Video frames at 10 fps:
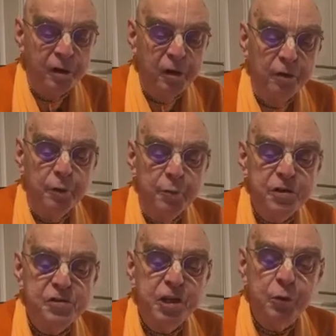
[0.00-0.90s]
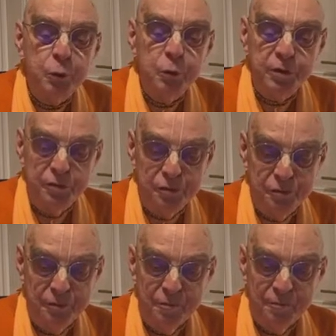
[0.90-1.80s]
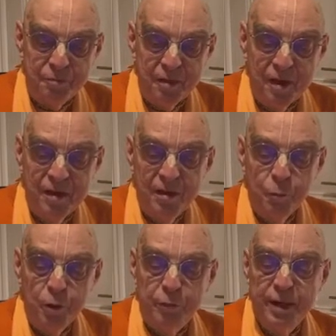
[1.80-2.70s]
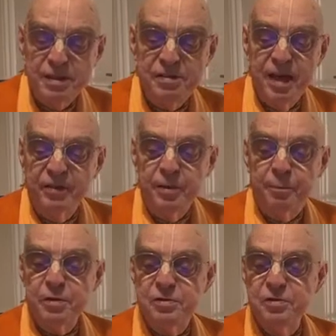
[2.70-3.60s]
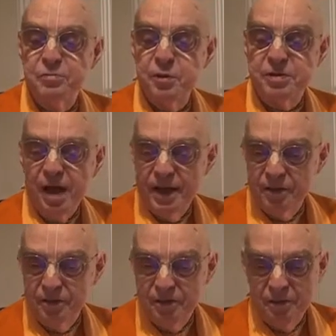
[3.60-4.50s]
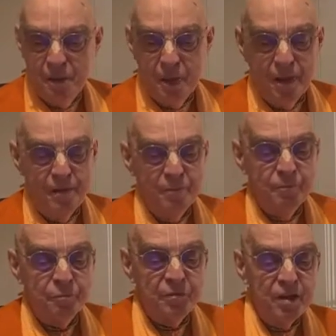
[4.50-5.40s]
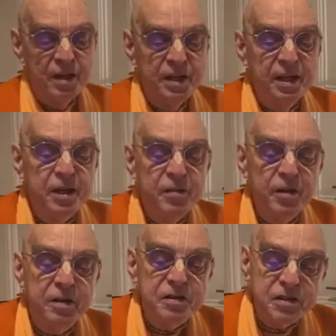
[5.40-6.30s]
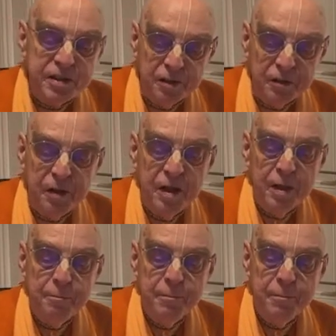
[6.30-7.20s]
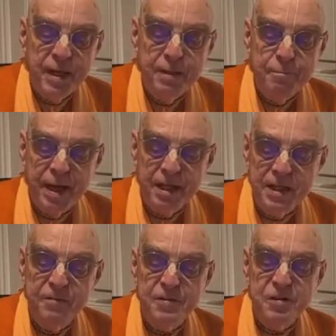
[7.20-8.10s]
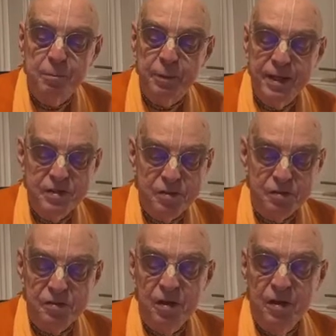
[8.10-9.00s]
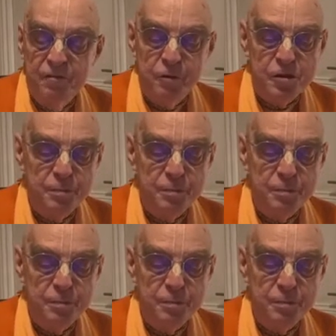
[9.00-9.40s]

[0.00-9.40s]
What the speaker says: called Rishikulas, where great saintly persons resided. In India, there are still many magnificent places for